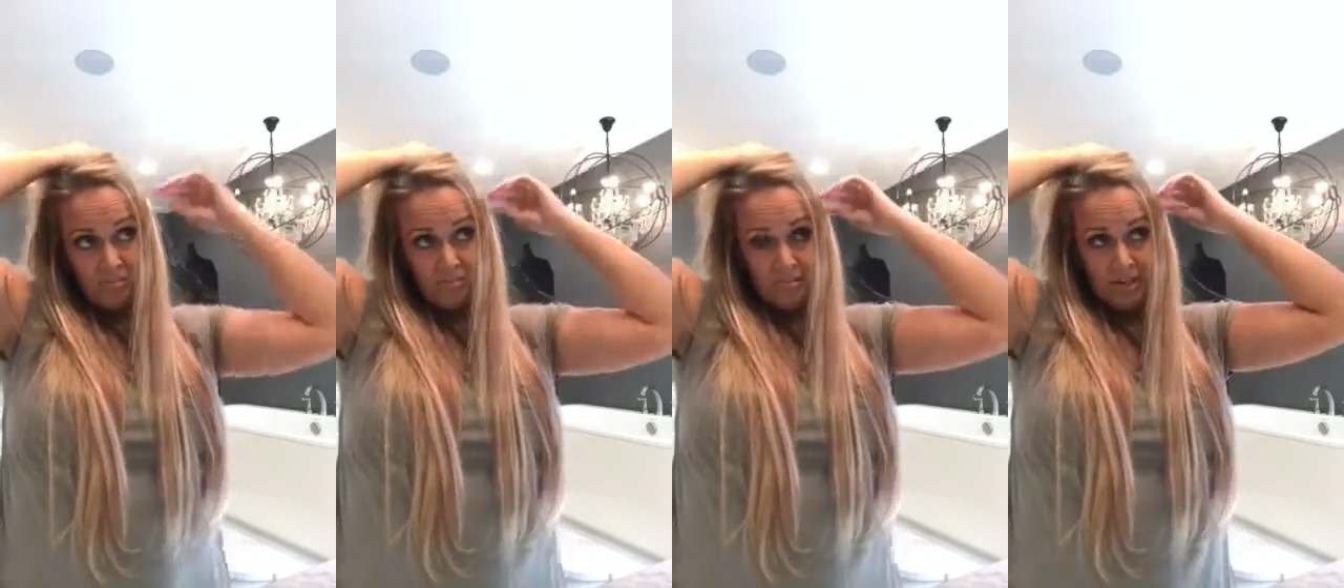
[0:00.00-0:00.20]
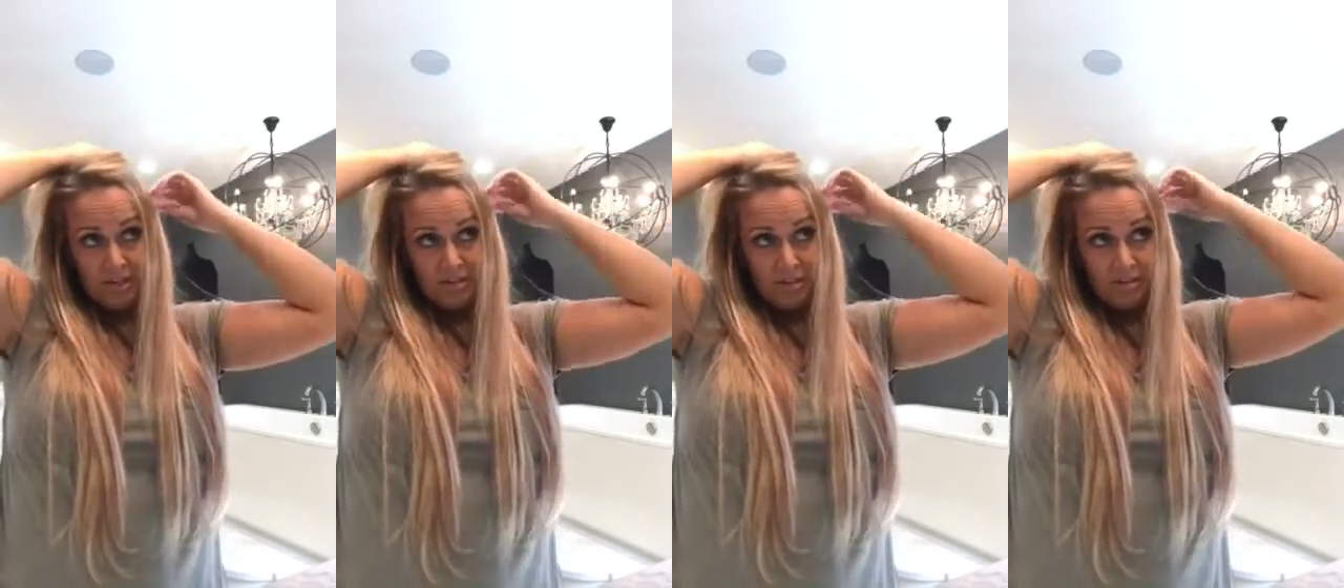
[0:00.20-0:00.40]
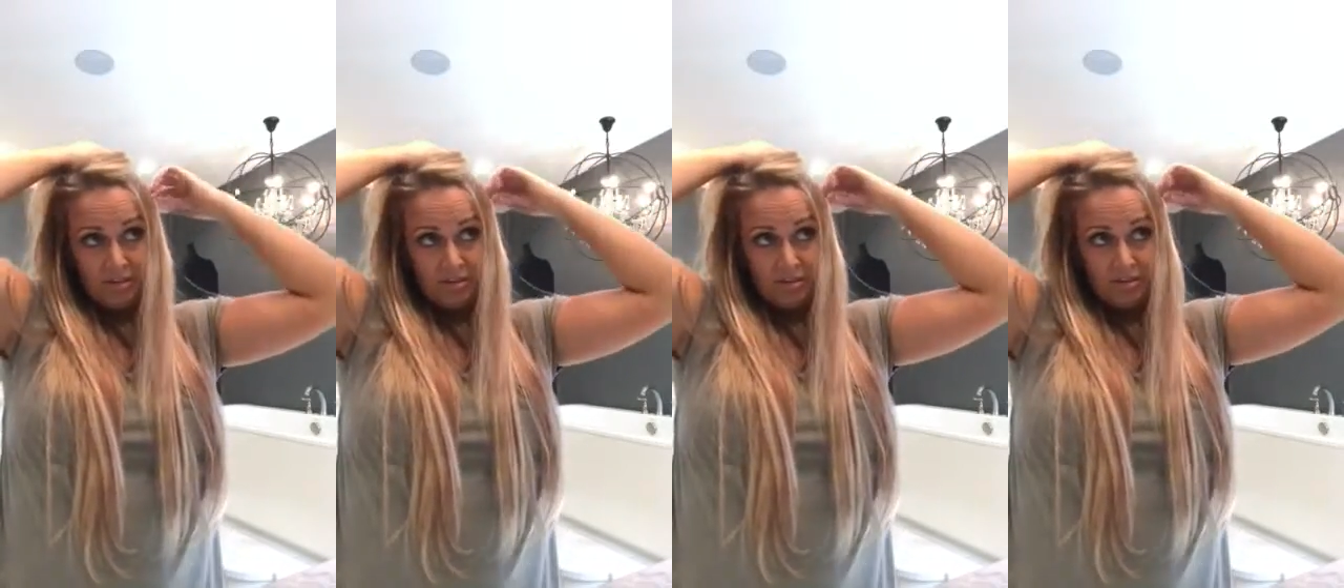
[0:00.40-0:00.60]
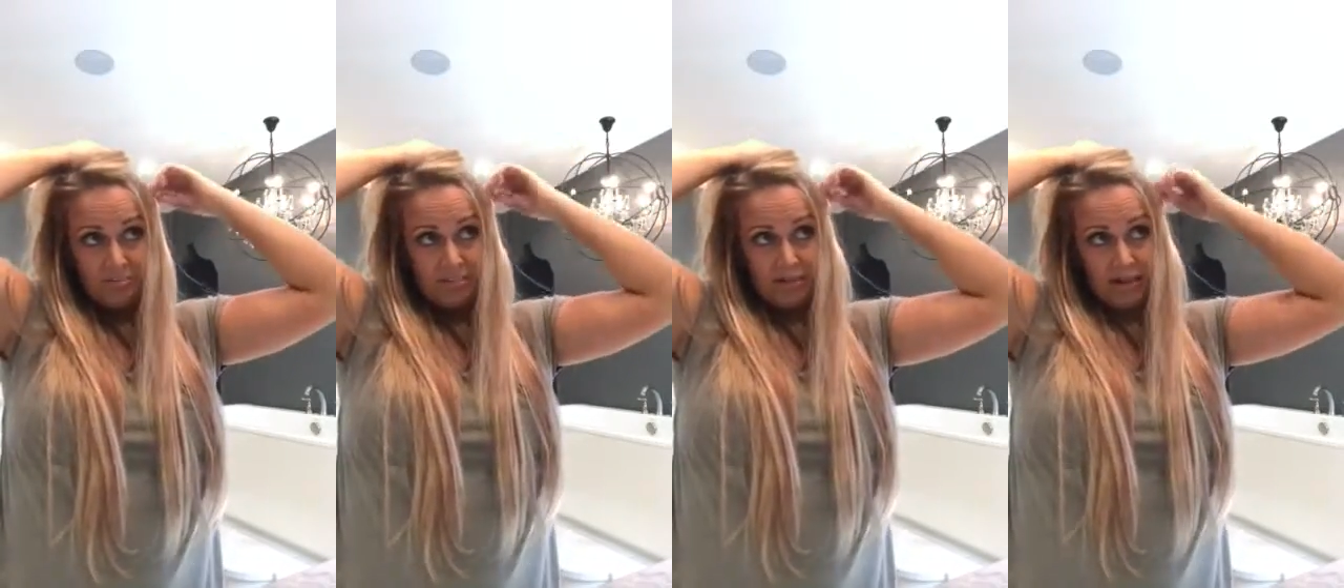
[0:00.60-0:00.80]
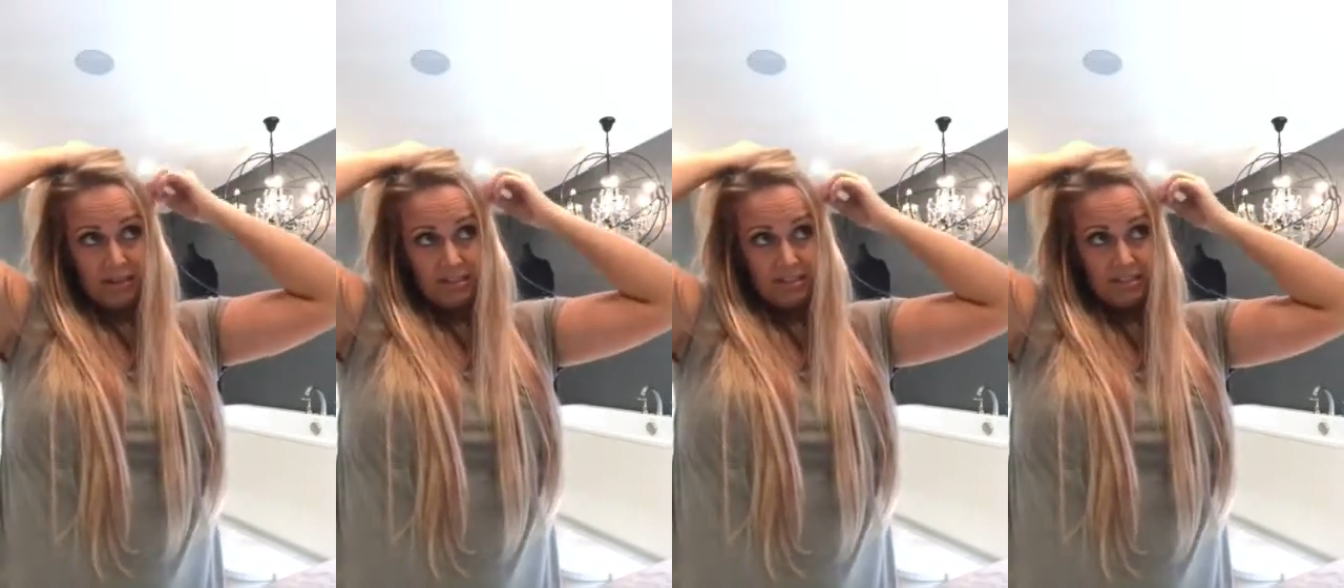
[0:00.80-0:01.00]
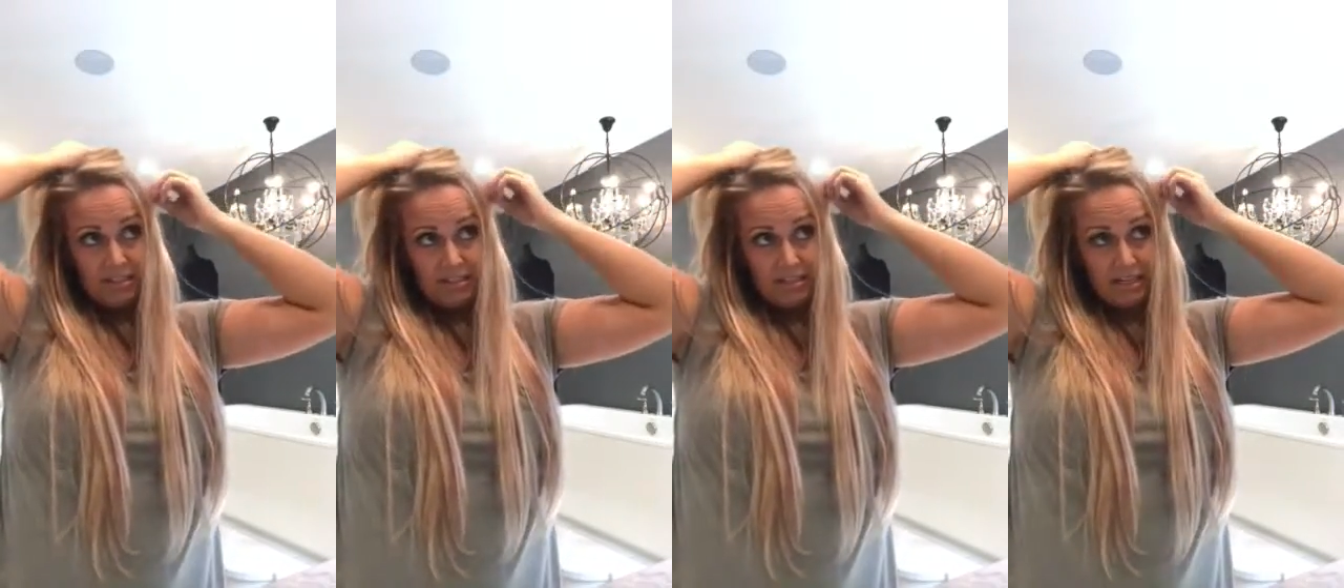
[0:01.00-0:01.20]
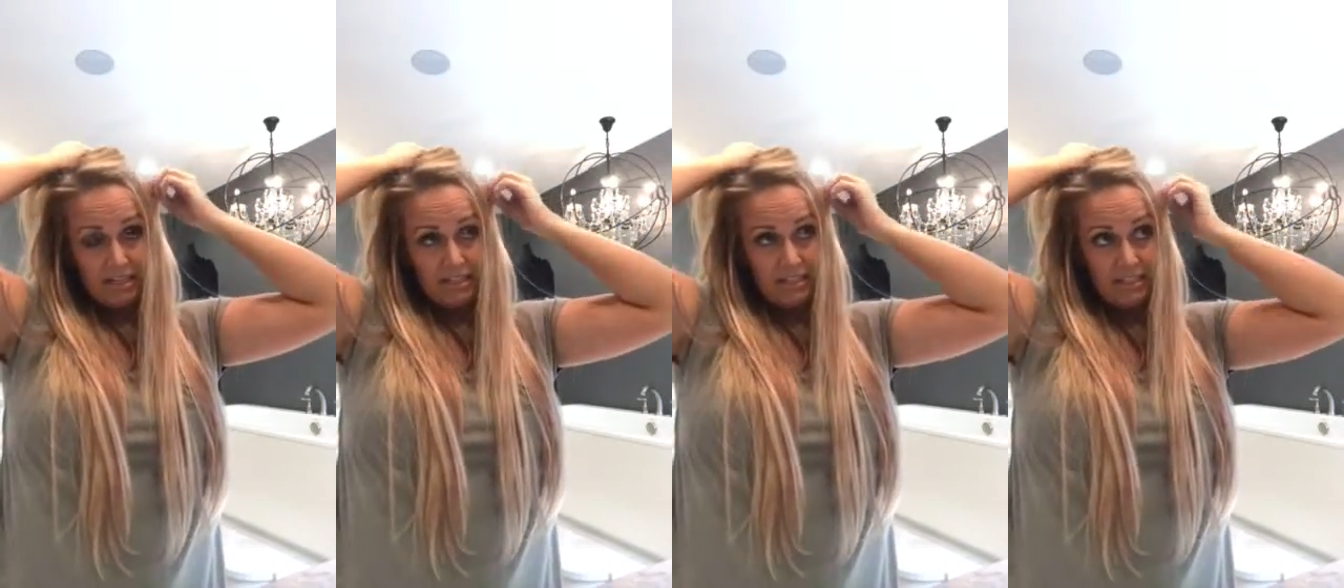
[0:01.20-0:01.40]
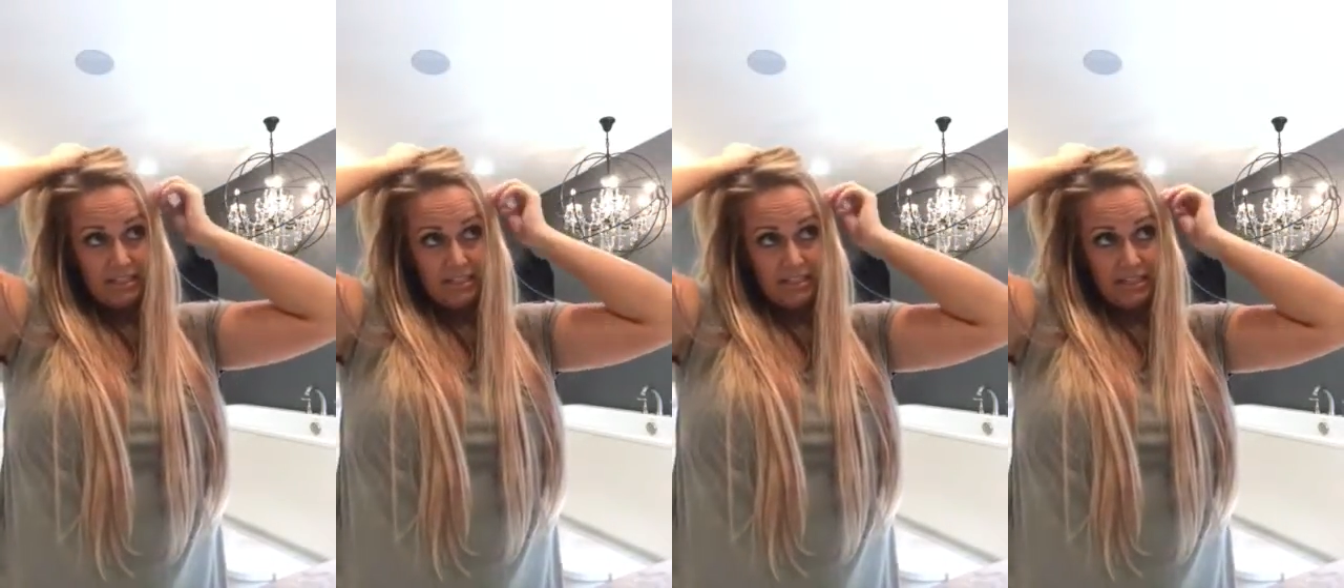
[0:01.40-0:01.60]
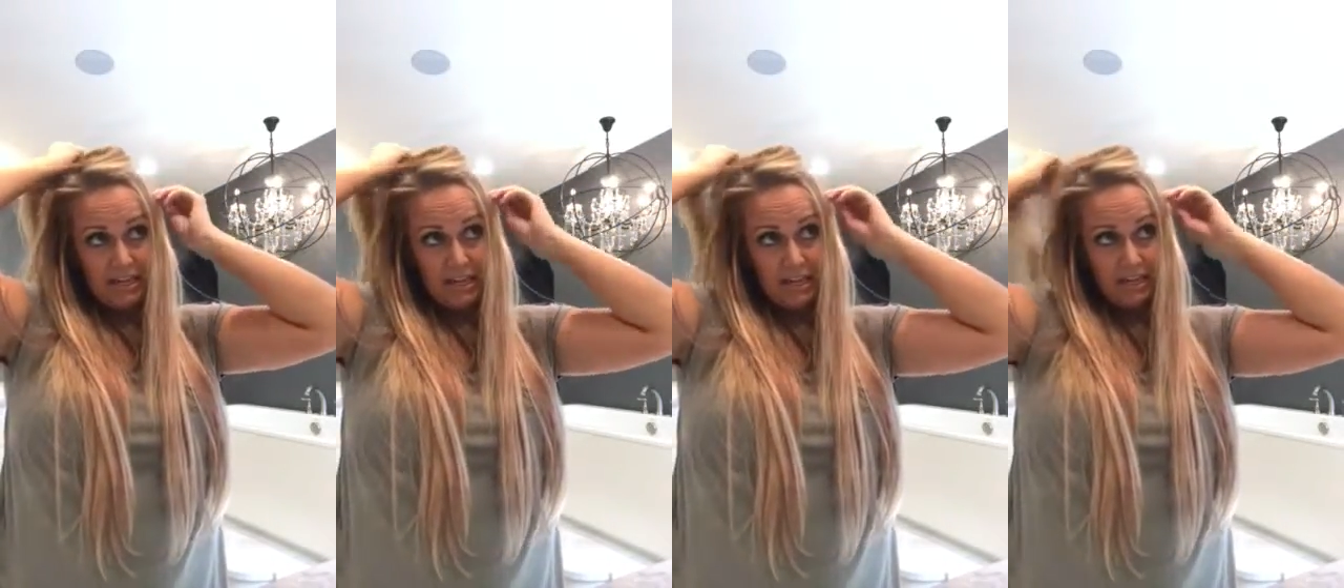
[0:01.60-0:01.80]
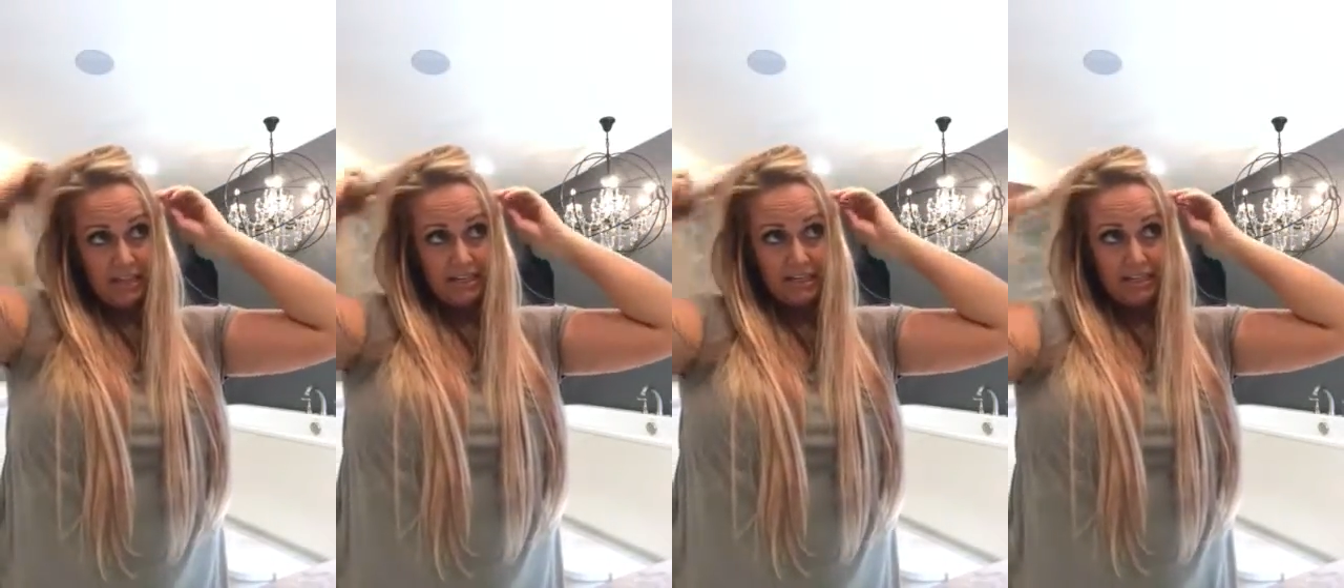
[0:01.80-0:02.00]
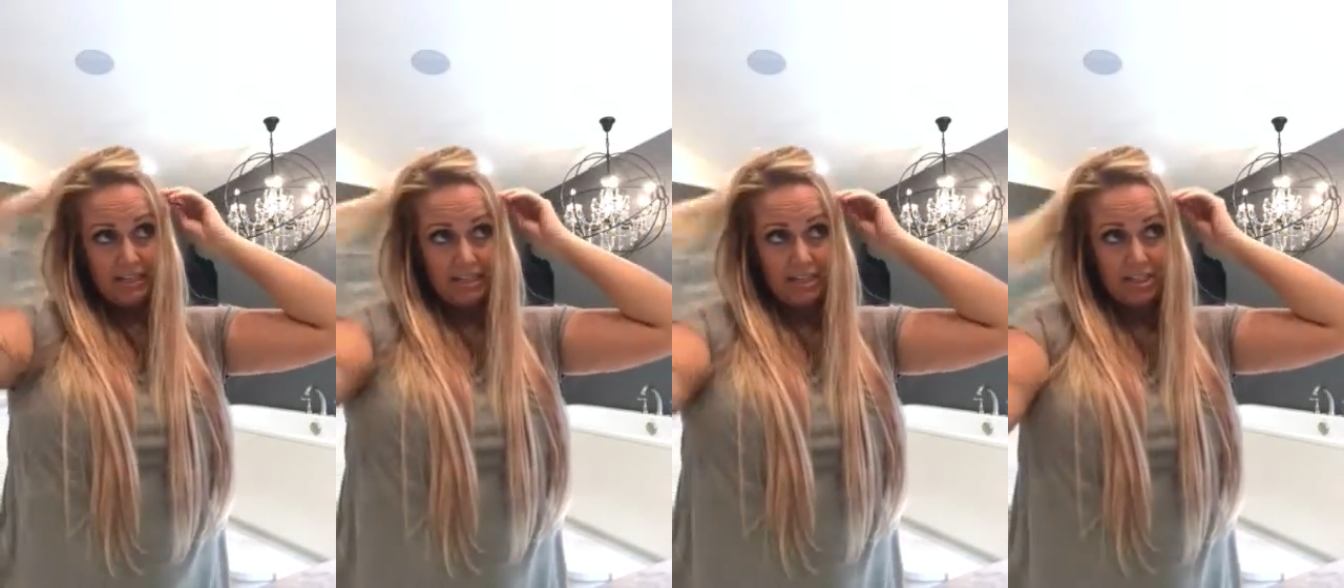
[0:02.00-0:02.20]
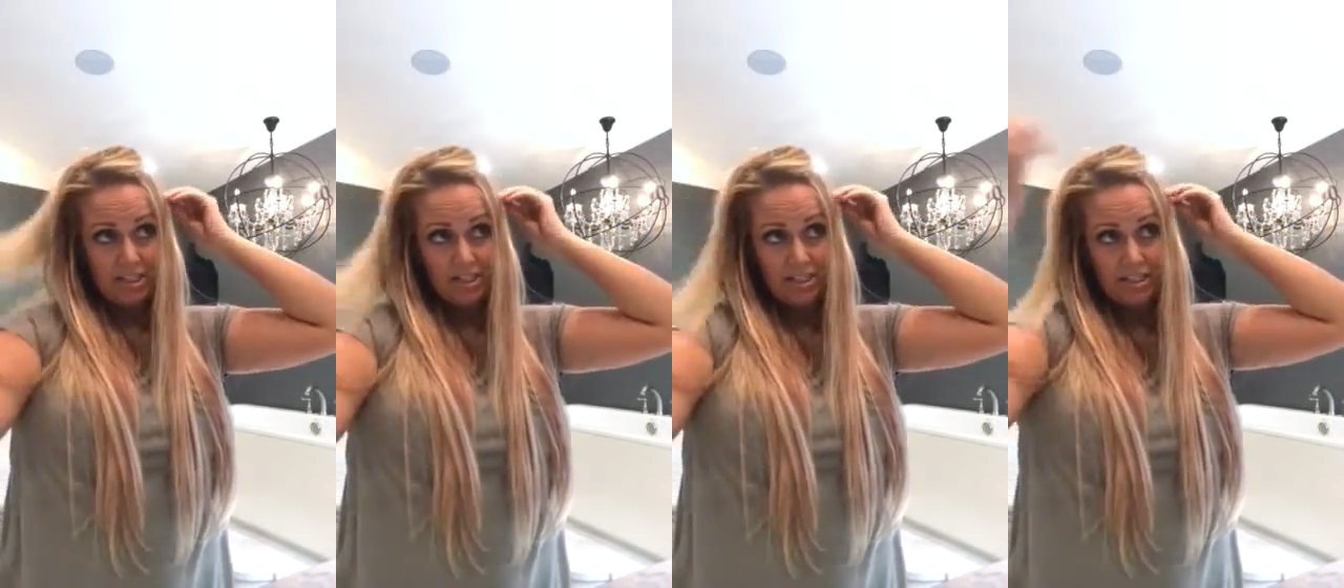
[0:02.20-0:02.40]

make sure the band is nice and tight because that's